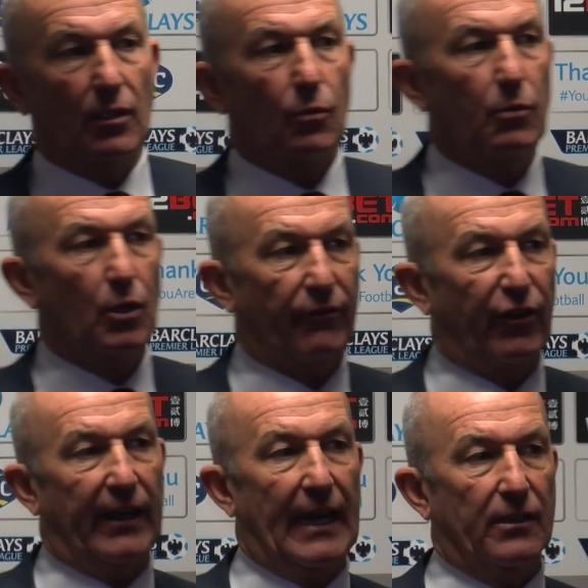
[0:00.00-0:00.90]
We work
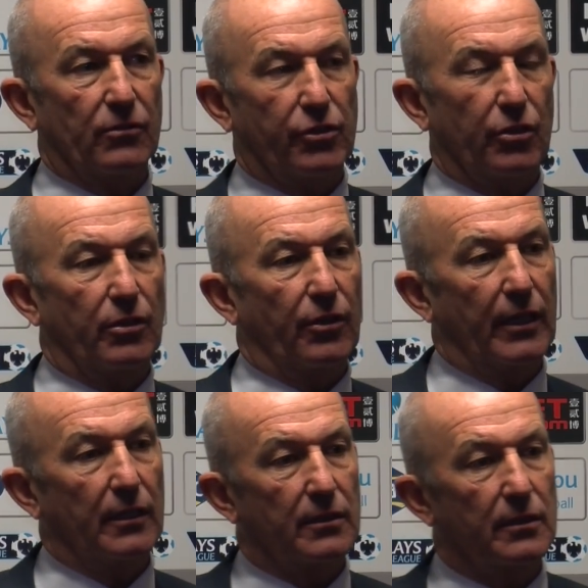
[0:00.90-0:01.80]
very hard on certain
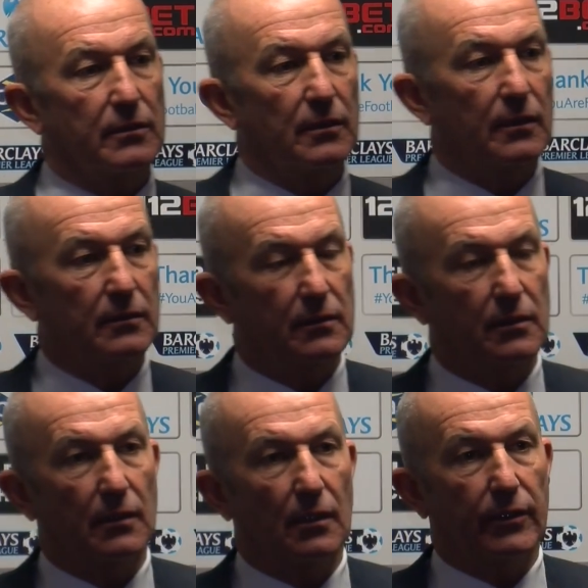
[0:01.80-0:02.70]
things, and
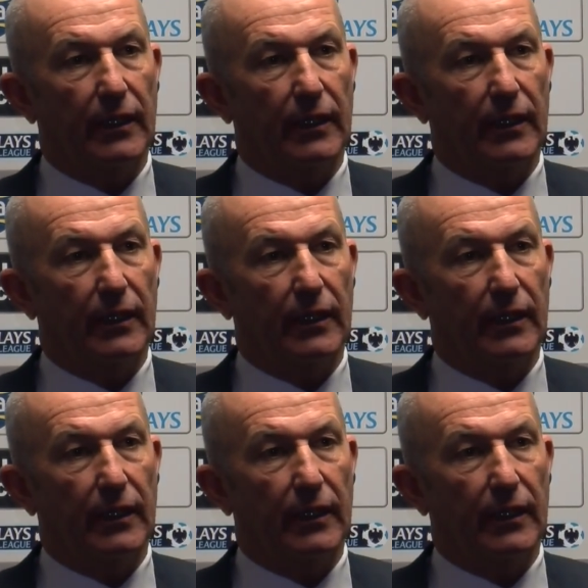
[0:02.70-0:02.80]
you know,